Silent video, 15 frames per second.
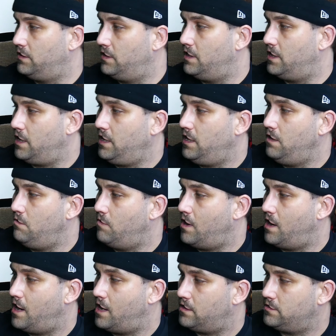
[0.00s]
The Nike
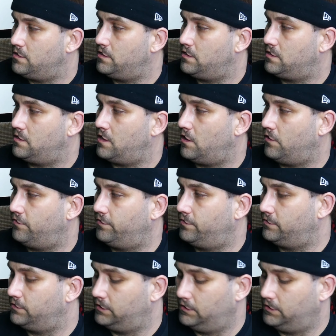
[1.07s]
warehouse itself.